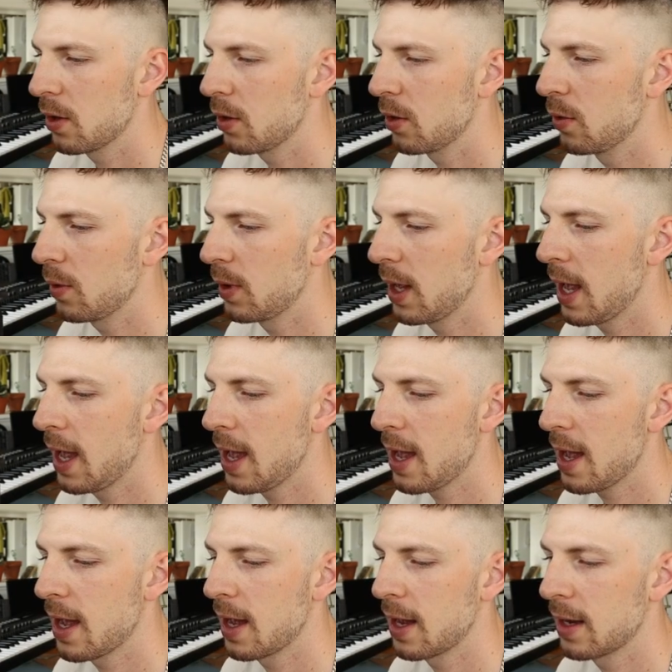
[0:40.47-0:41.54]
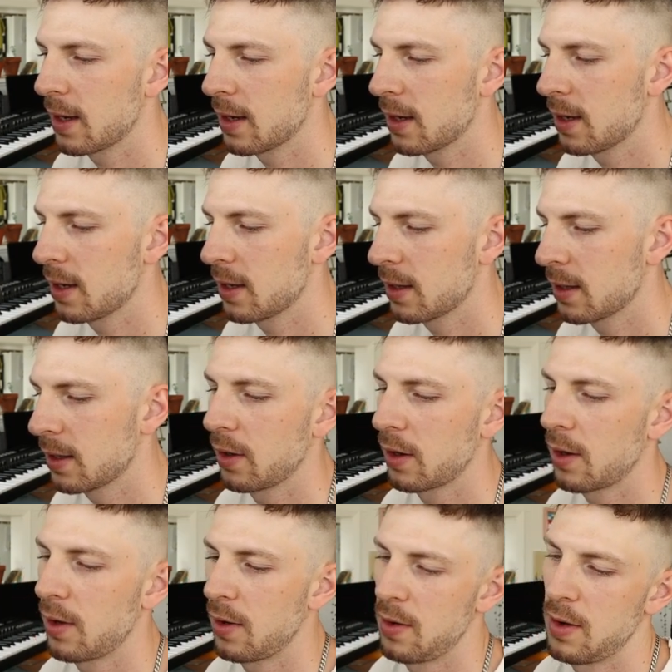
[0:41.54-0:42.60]
You can
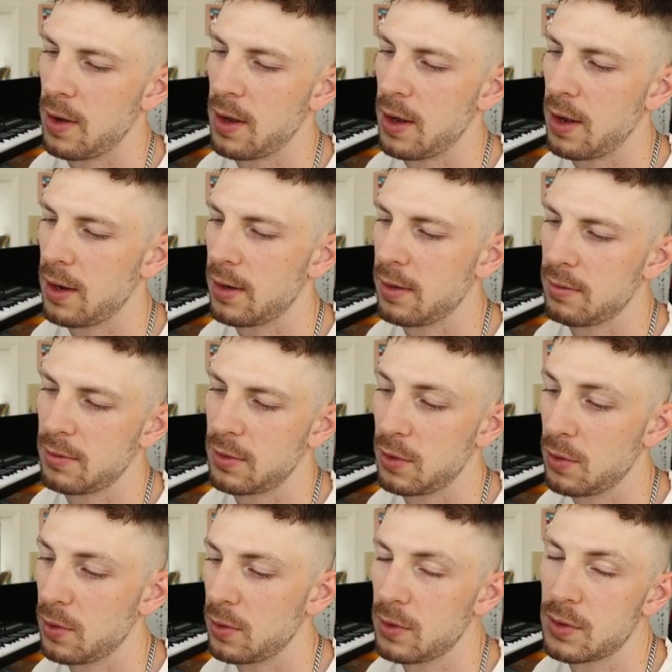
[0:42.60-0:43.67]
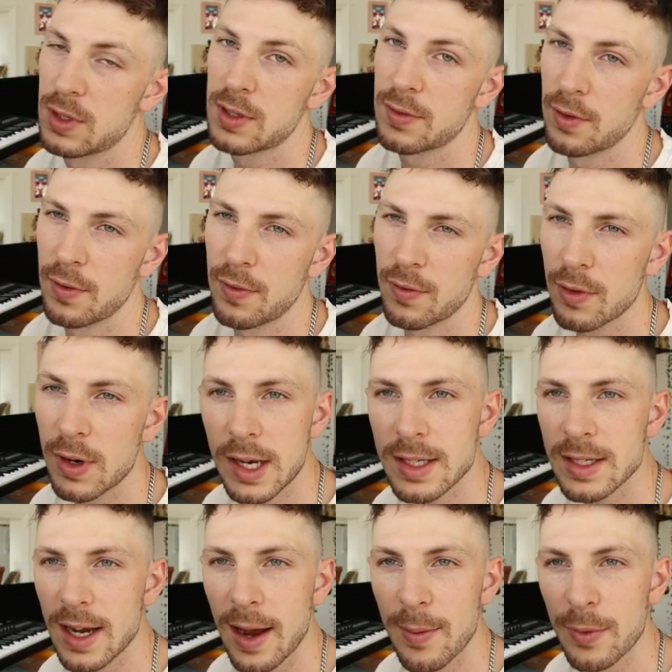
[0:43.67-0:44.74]
look on Google just for free
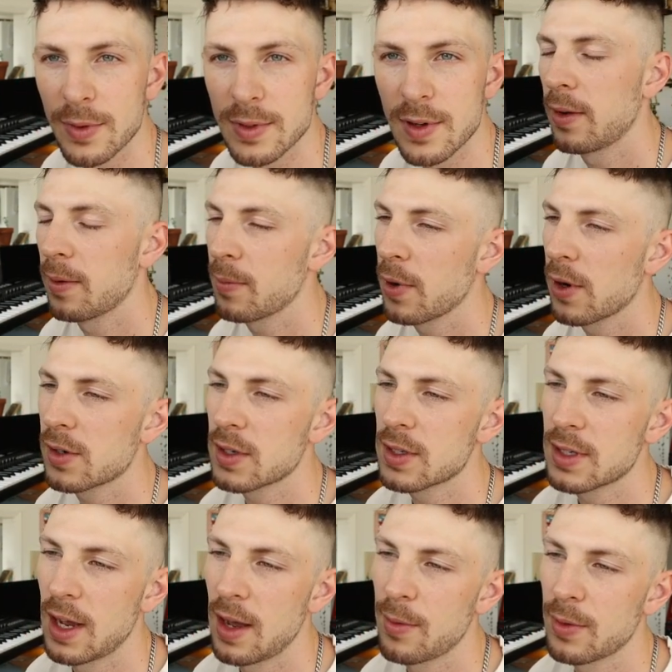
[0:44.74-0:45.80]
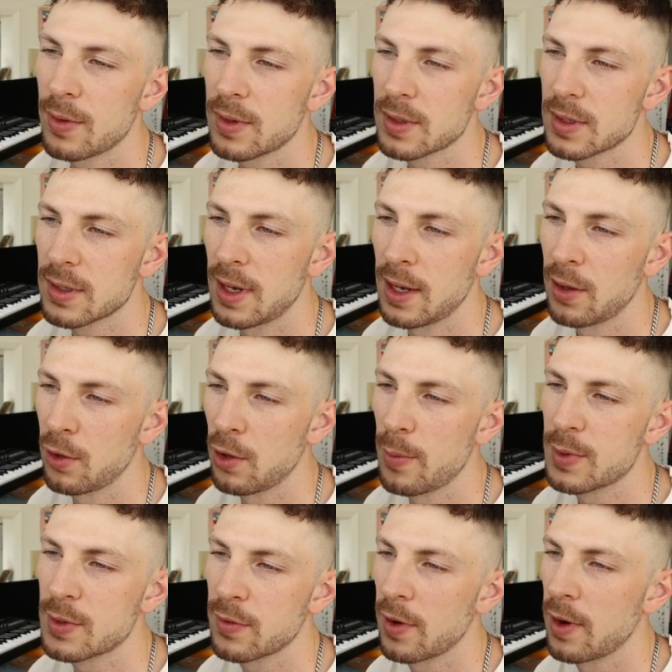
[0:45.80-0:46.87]
samples. You can purchase samples and
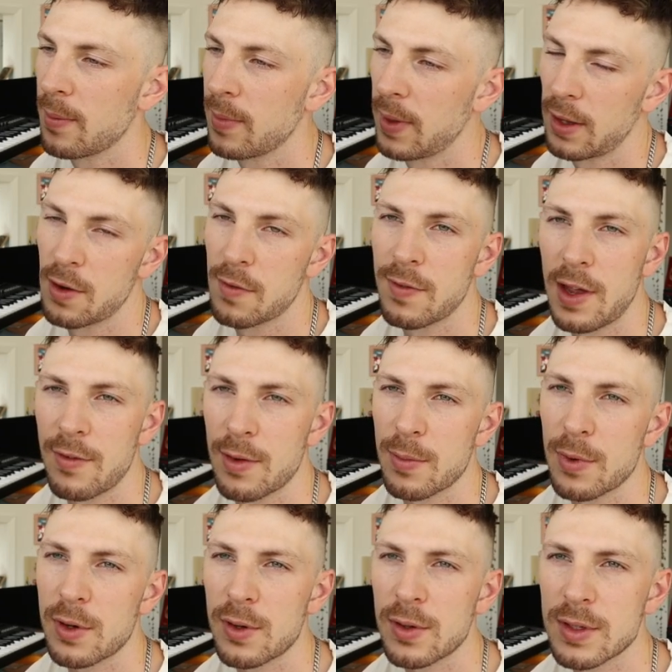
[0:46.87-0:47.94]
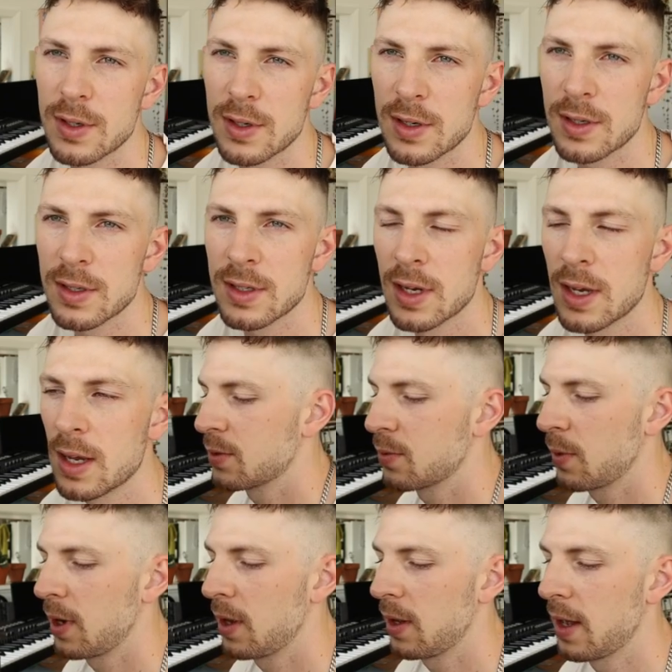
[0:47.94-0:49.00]
loops from like your favorite producers, as
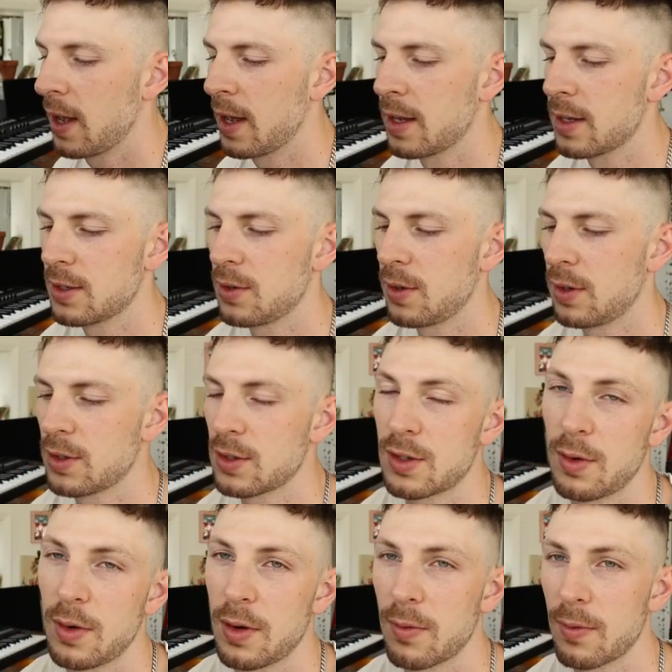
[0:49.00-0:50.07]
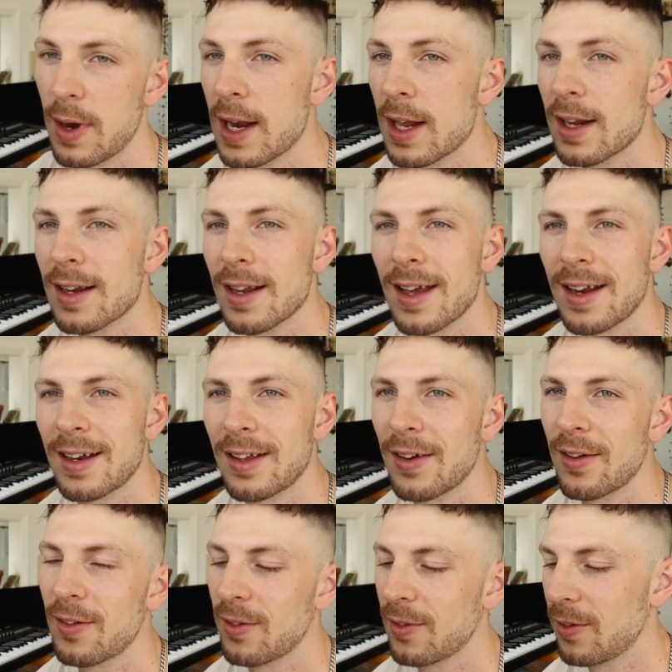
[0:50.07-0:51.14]
well as you can just go on Reddit and
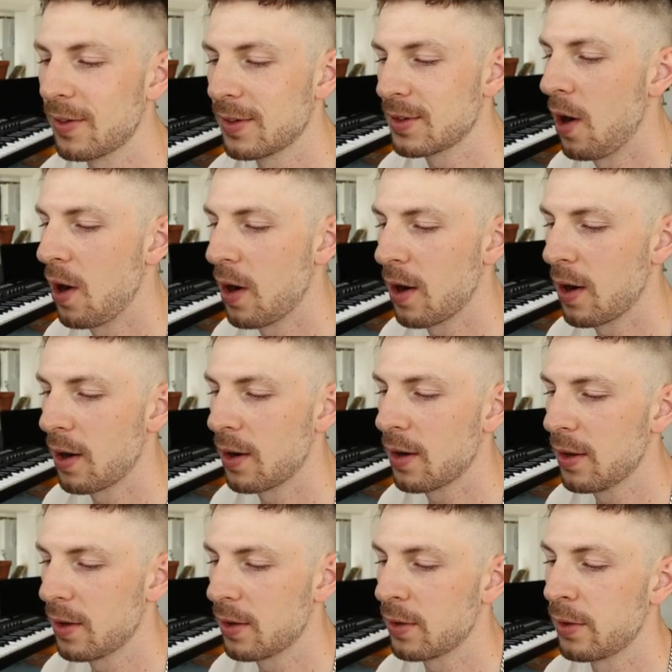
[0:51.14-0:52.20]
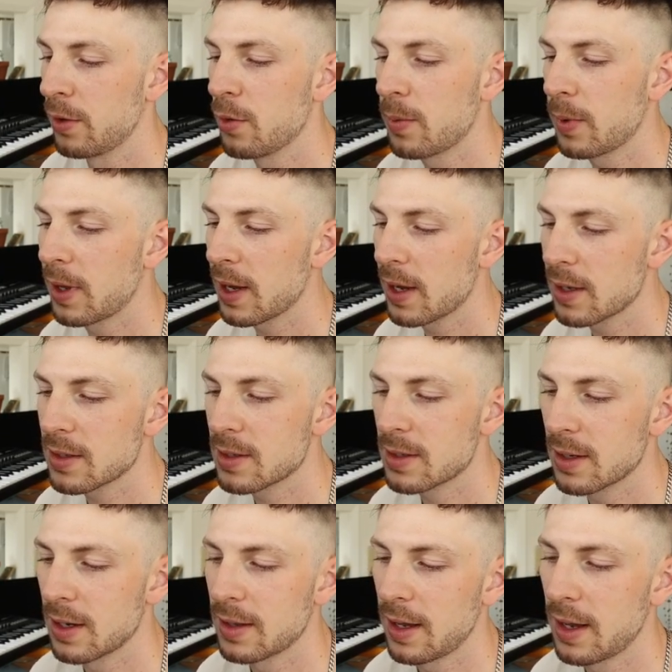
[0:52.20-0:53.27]
go our loop
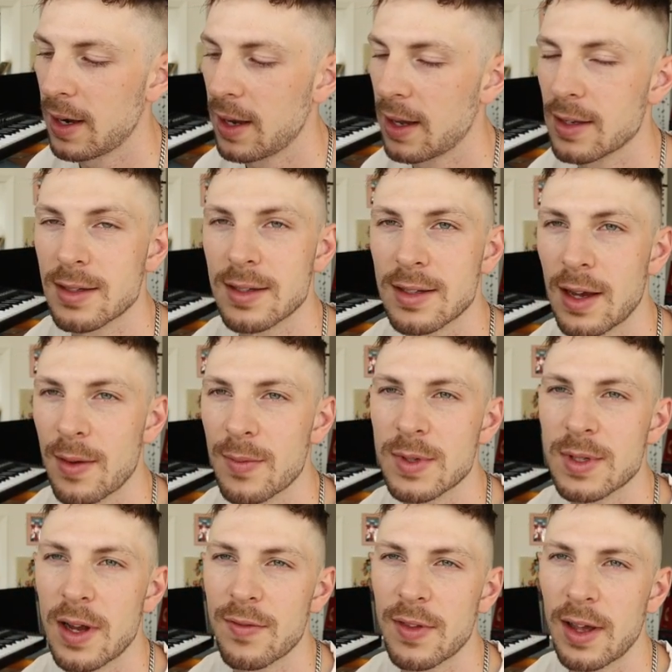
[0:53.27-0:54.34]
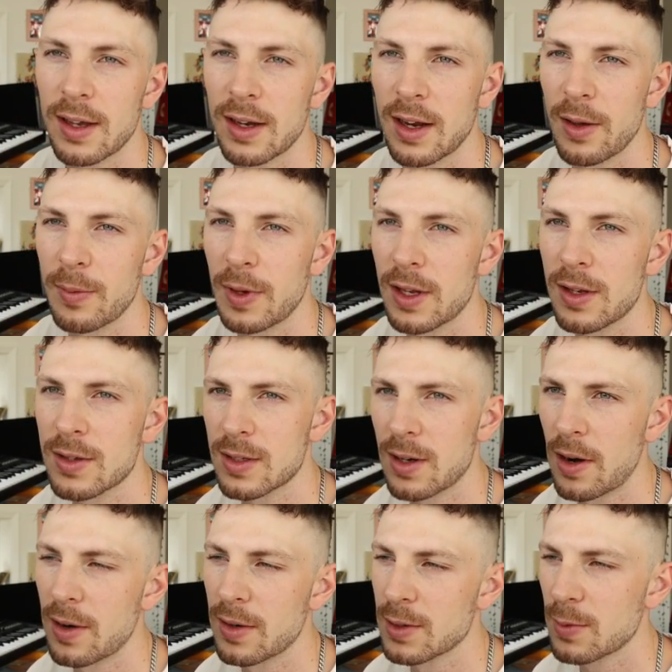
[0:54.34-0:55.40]
kits, and that has some stuff that can help get you
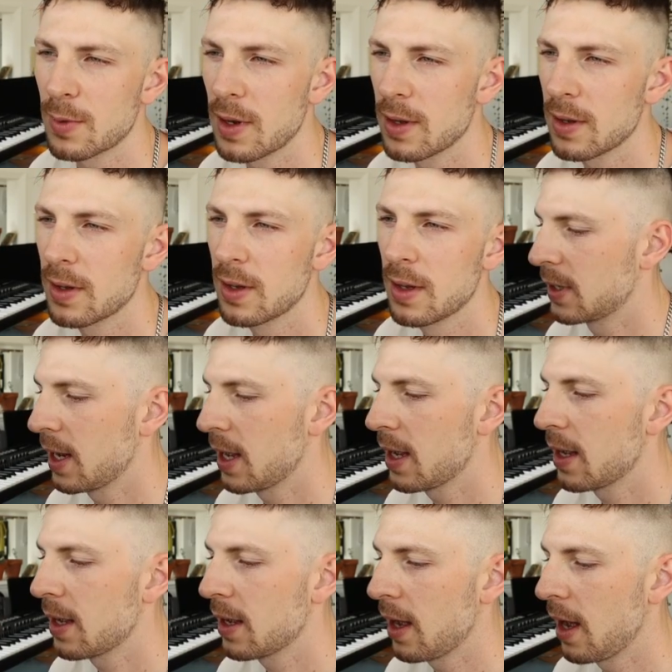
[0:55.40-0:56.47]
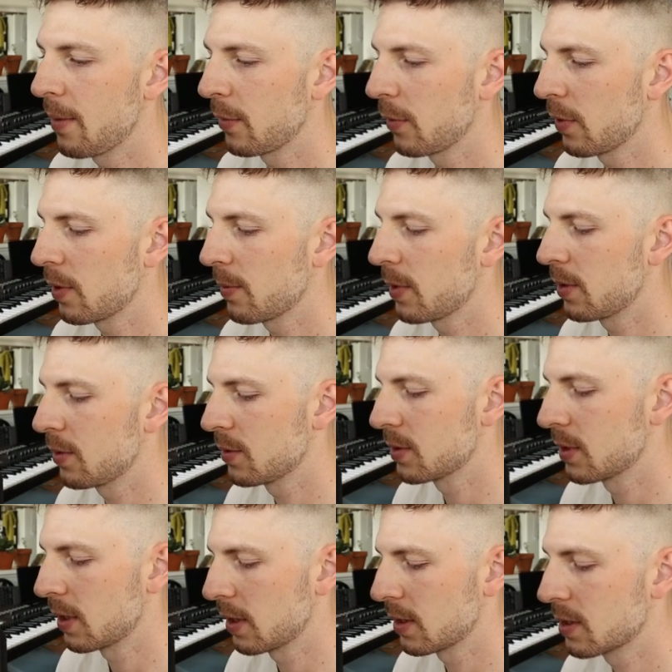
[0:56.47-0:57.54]
started as well. Today I'm going to be
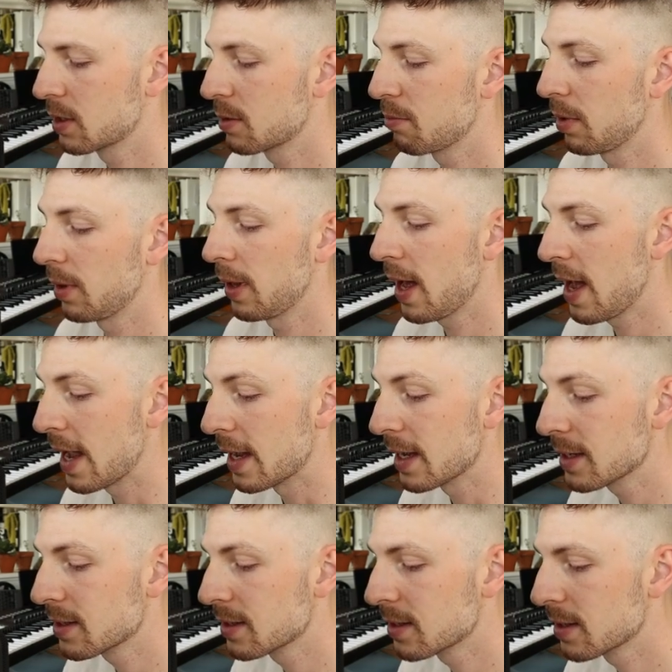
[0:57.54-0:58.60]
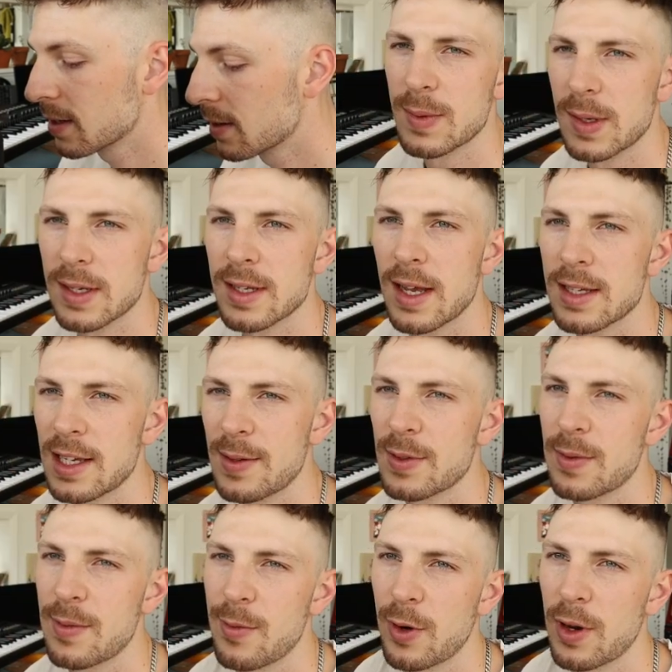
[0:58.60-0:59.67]
using Splice just because that
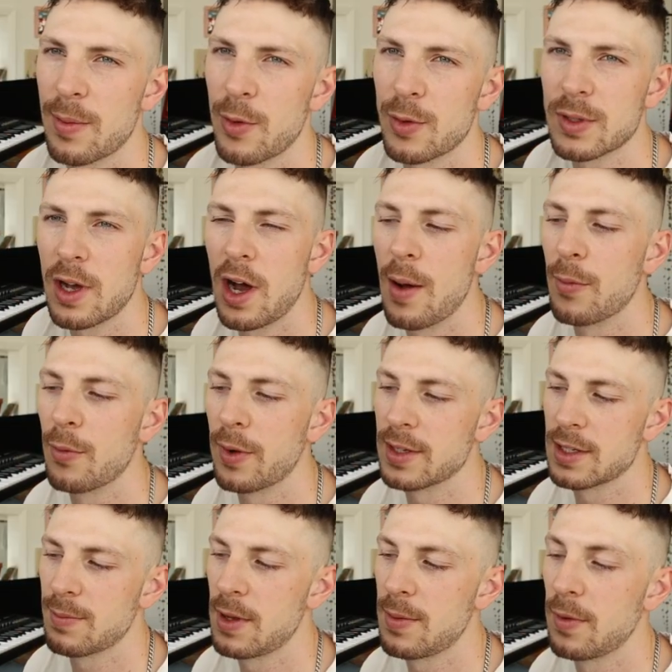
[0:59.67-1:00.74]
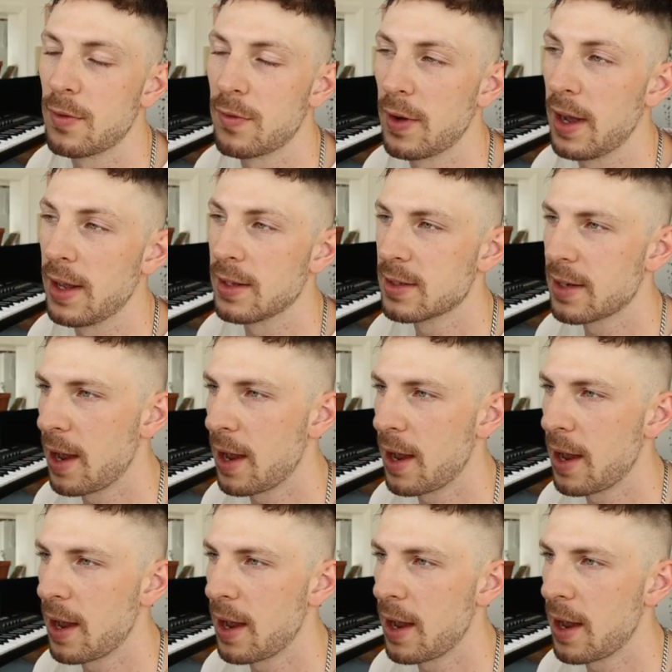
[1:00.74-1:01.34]
seems to be one of the most common ways that people find